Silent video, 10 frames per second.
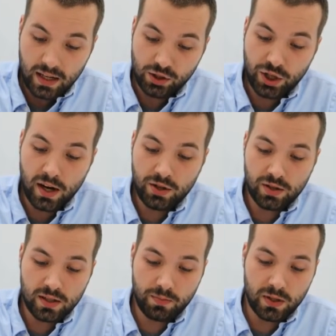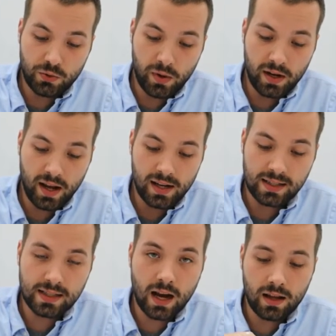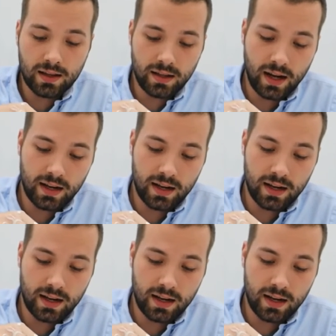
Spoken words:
changes between a solid